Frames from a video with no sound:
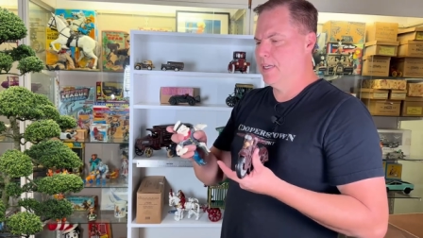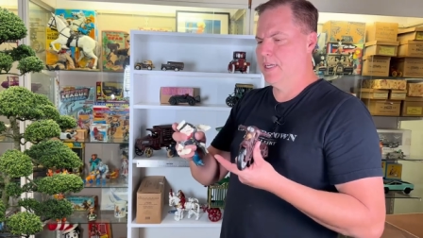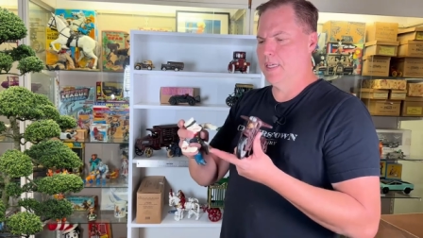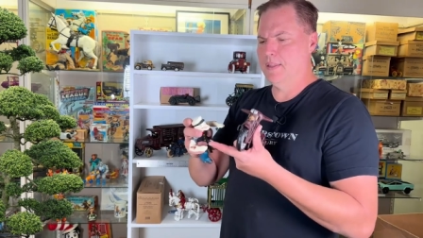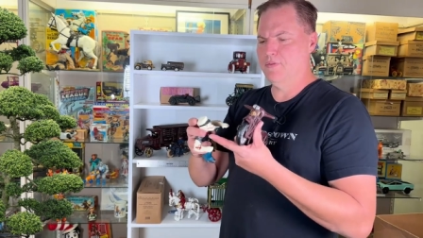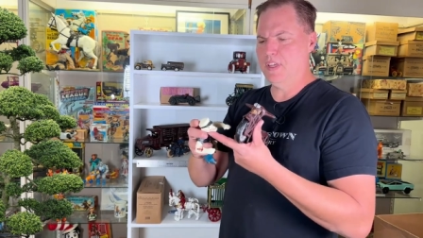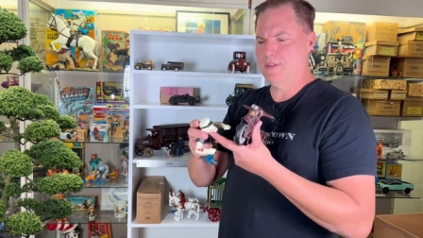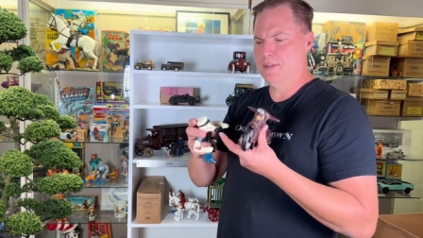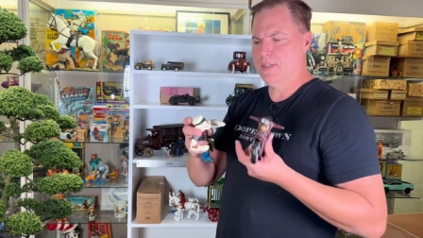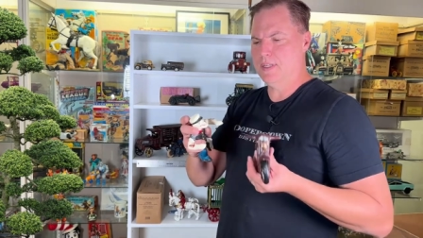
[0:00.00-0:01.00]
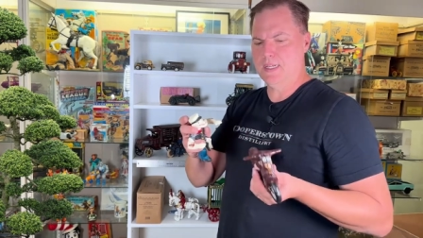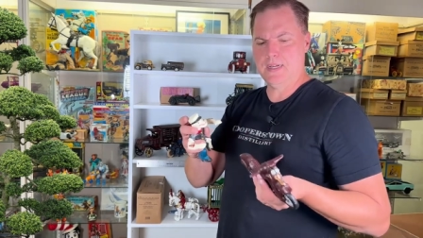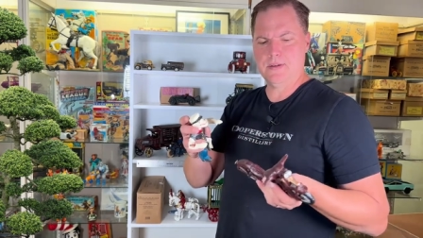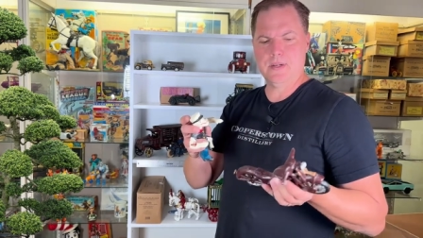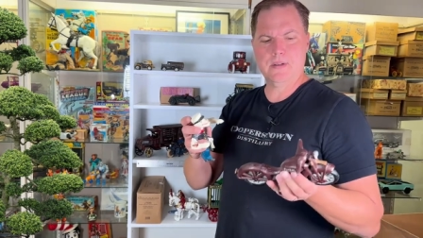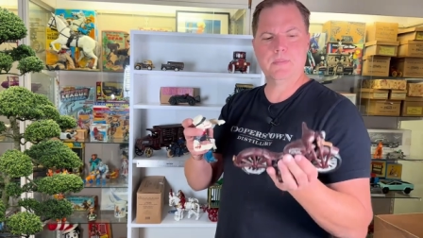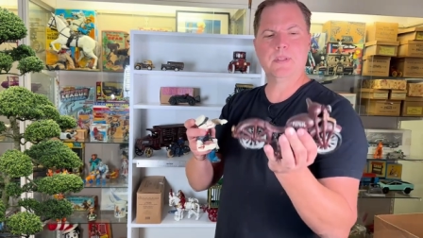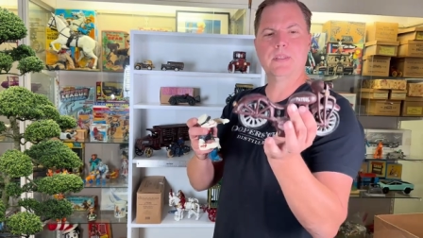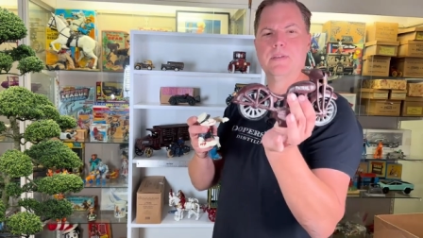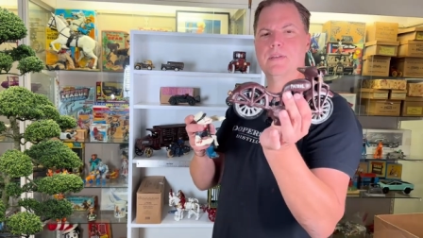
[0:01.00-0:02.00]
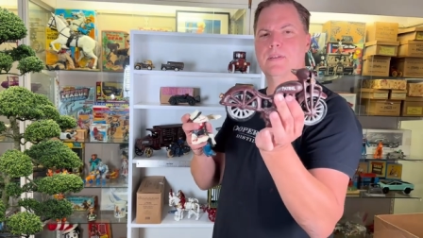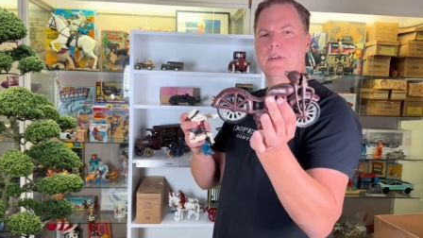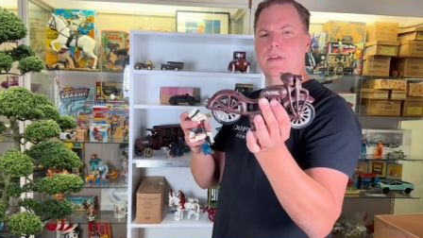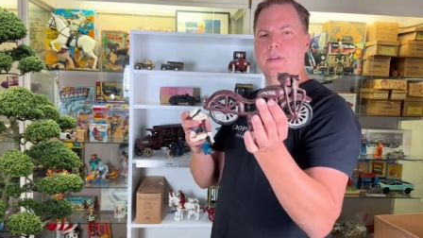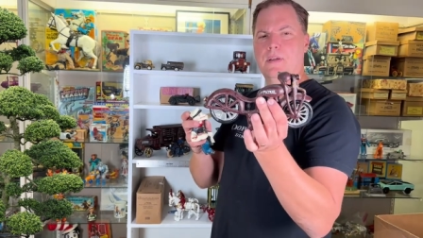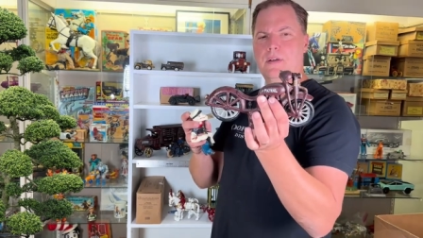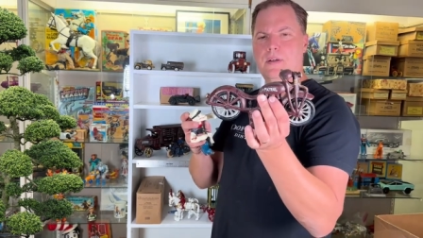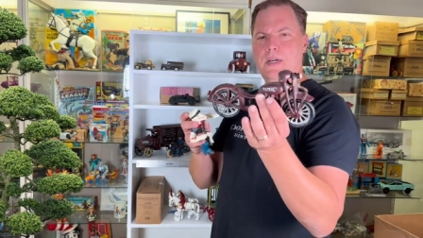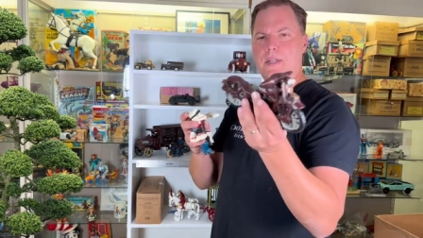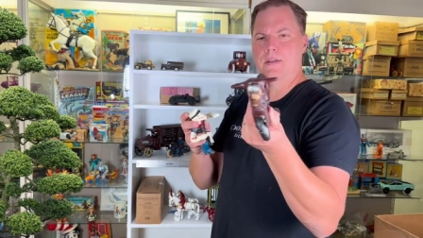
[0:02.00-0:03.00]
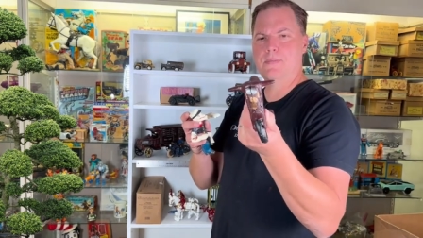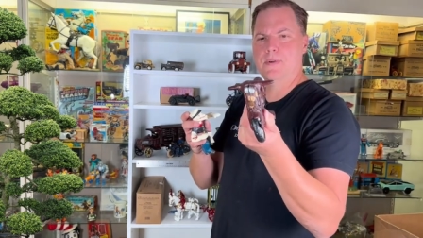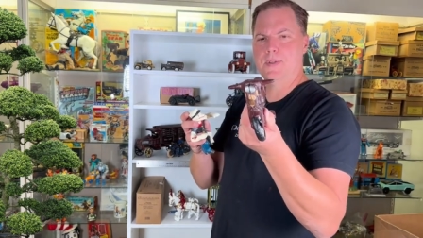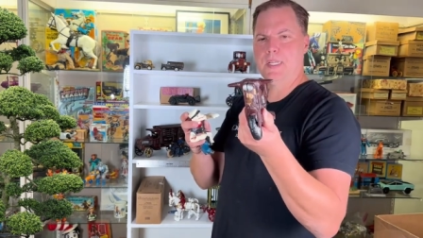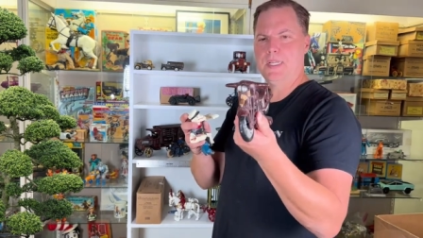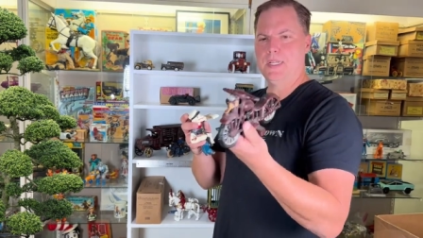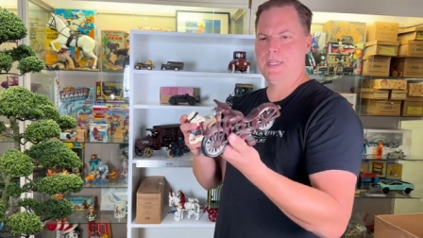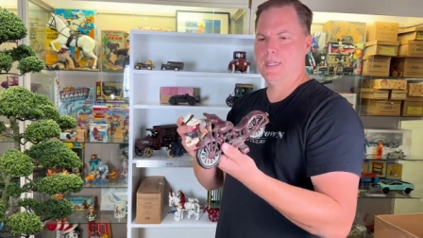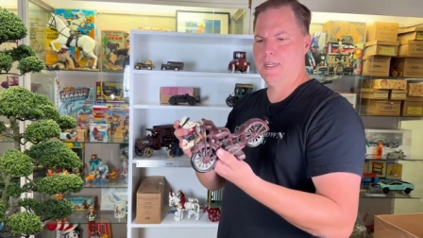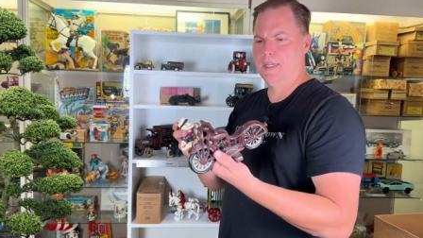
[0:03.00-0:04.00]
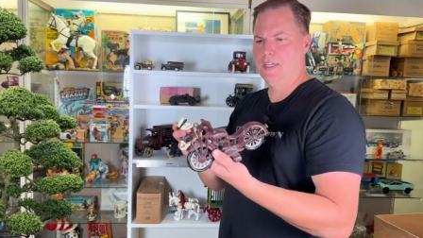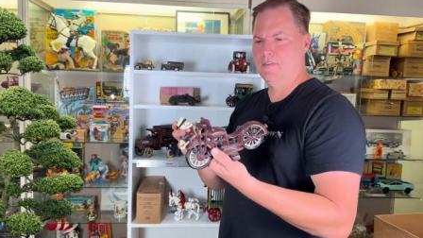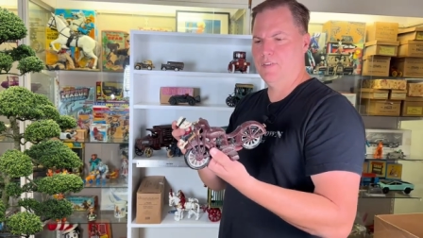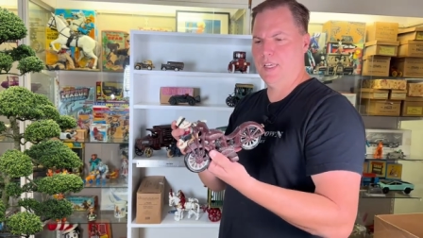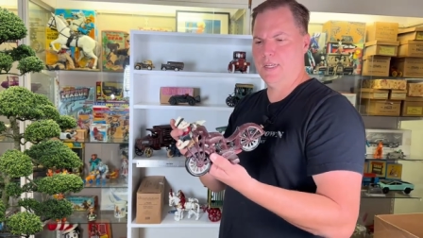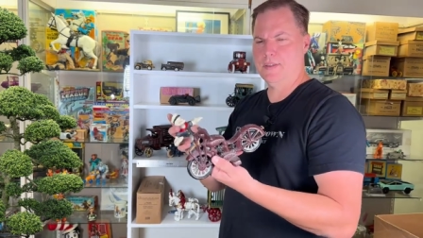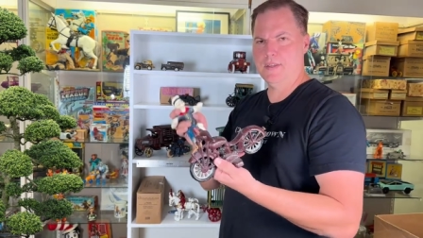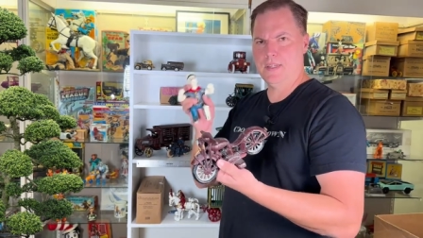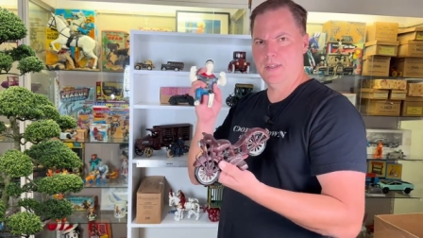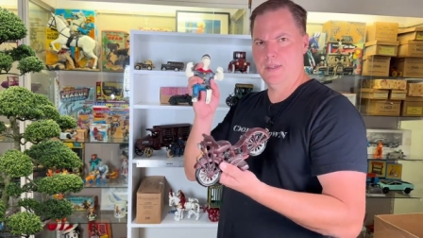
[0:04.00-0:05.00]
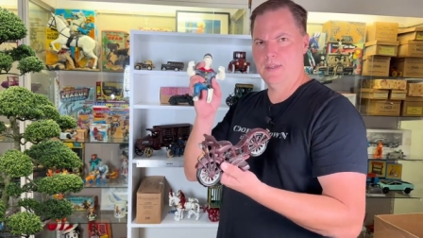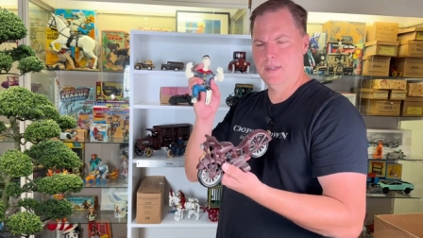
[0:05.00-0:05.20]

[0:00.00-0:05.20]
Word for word: And the face is exaggerated, but this is 100% fantasy